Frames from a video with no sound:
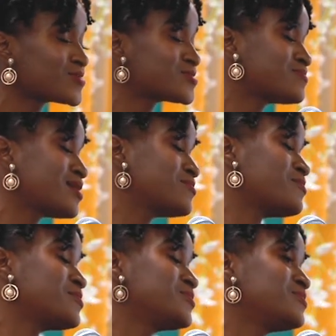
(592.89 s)
Sometimes
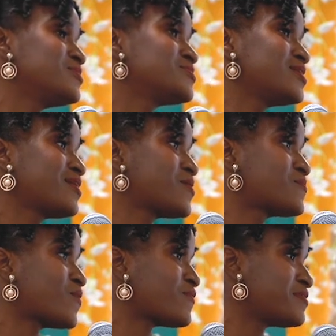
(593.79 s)
you use a little
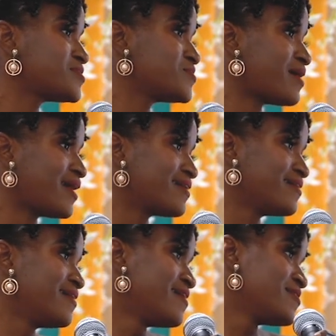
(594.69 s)
profit to buy,
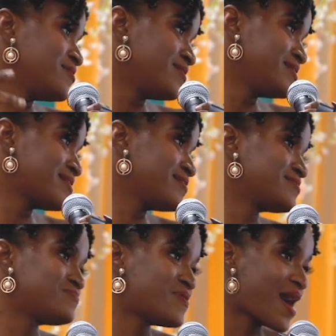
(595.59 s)
a little
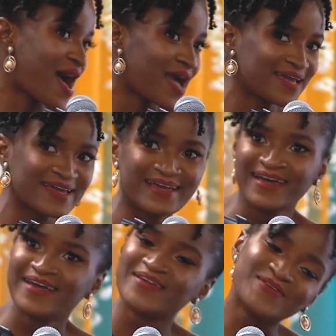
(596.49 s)
pie,
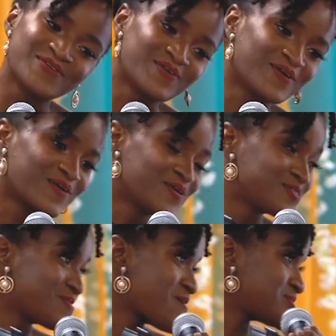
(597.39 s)
or go to
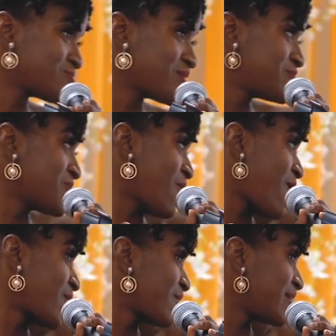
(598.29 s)
the restaurant if you're
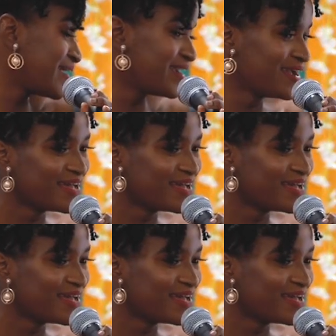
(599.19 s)
hungry.